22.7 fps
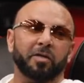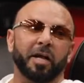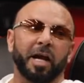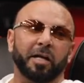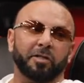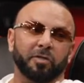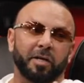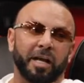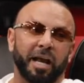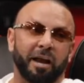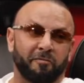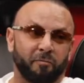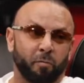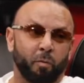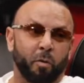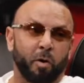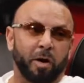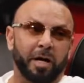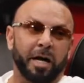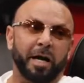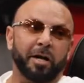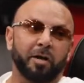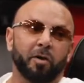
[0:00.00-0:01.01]
You actually have
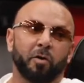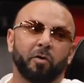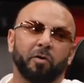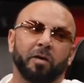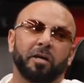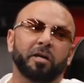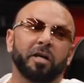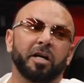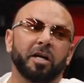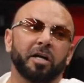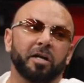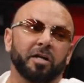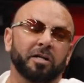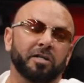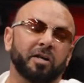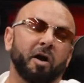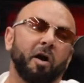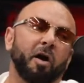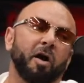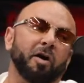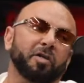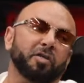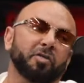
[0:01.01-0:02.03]
one and you're in the
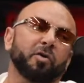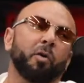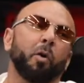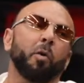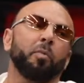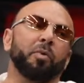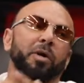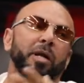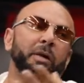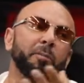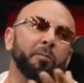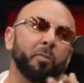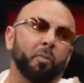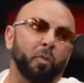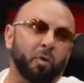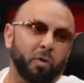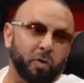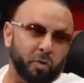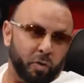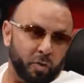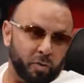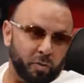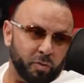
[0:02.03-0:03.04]
talks to opening
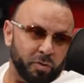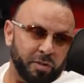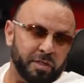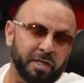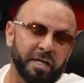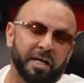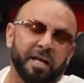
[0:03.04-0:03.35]
more of those.